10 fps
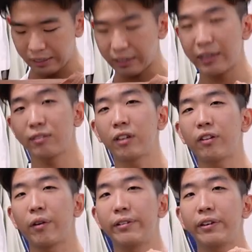It gives off
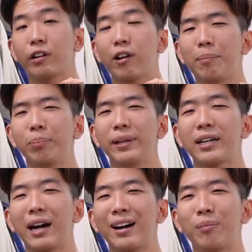a very crumply
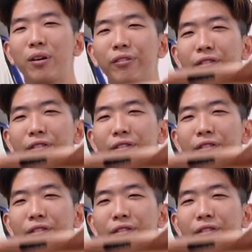cardboard